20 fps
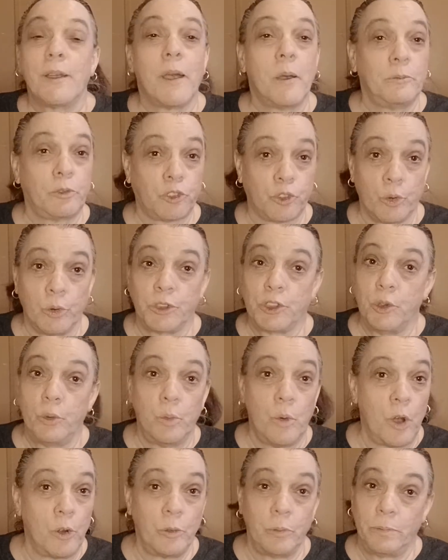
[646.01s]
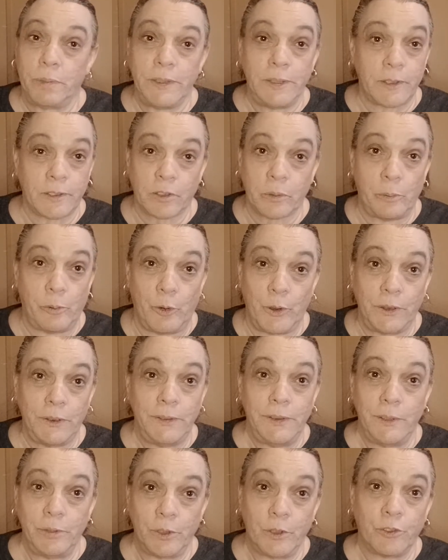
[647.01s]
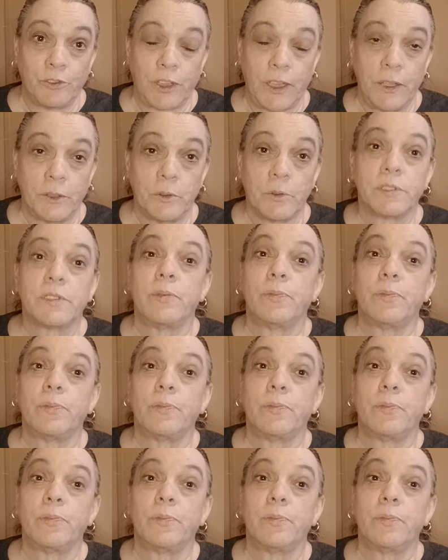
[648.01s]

I'm sure you won't be disappointed in their channels.